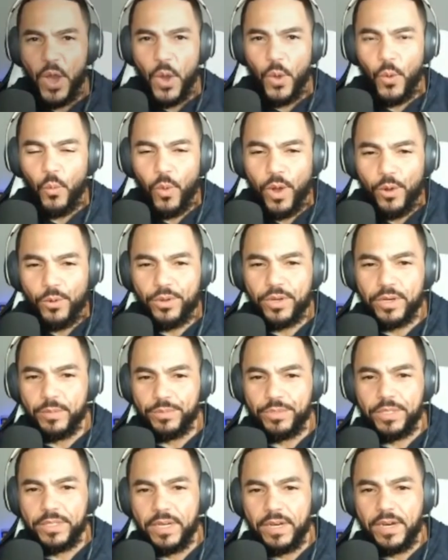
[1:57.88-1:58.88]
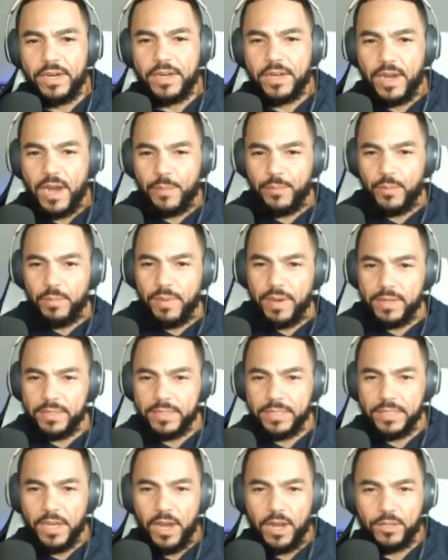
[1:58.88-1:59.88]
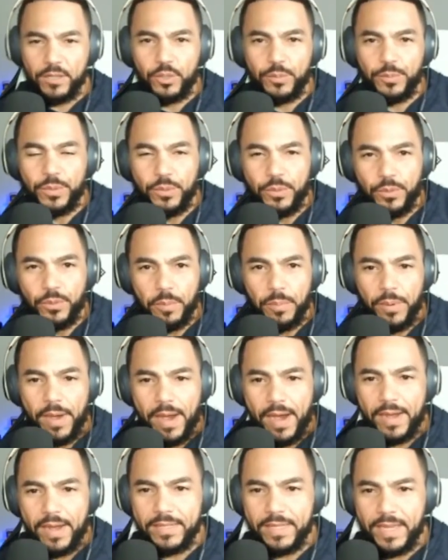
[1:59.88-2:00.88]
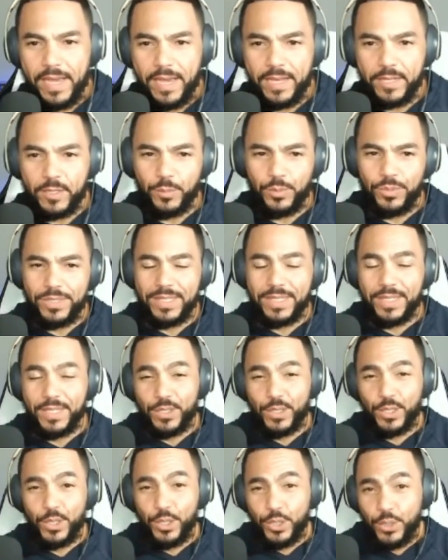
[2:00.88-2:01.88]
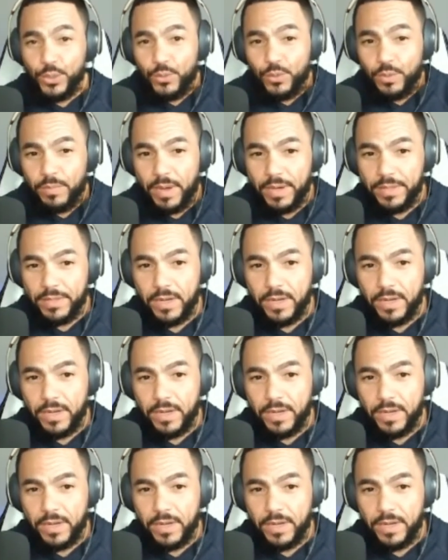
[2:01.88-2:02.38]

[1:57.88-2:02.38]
Welcome to the Uncompromising Entrepreneur Podcast, presented to you by the